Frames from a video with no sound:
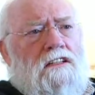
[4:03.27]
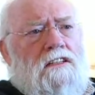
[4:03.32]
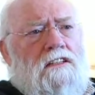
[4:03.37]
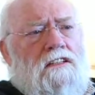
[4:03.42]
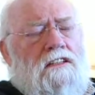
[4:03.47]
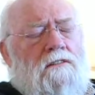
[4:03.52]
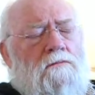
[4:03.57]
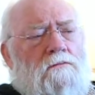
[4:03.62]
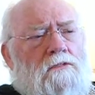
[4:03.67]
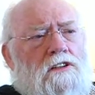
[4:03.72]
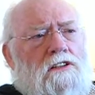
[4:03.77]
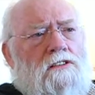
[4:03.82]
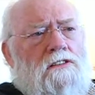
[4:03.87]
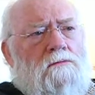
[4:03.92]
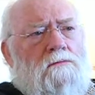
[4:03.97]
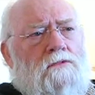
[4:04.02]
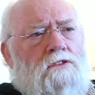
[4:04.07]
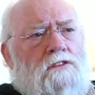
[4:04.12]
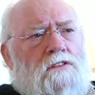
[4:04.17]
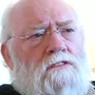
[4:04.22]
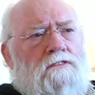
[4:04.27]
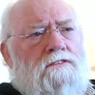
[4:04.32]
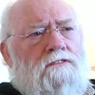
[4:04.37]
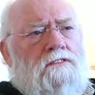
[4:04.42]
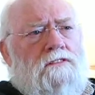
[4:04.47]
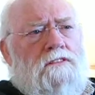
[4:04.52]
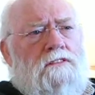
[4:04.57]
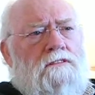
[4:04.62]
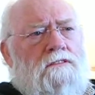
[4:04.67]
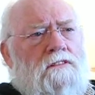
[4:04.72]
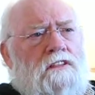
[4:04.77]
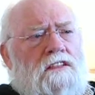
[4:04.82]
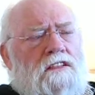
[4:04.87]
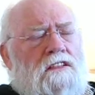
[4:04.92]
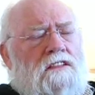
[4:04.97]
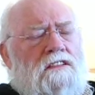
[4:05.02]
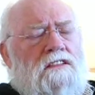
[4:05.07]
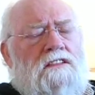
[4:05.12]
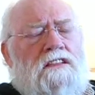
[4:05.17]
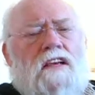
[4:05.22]
in Baltimore for, I
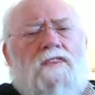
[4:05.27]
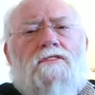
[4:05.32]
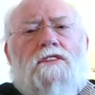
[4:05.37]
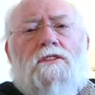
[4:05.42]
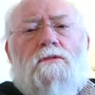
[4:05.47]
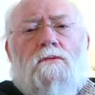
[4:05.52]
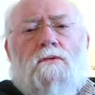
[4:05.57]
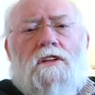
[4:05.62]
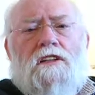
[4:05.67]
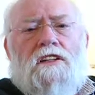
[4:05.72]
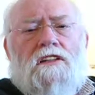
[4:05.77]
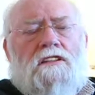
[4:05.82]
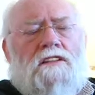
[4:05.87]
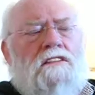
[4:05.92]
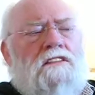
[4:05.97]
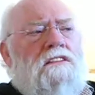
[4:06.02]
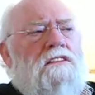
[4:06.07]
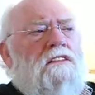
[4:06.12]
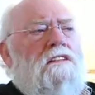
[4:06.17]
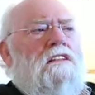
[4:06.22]
think, 7 weeks,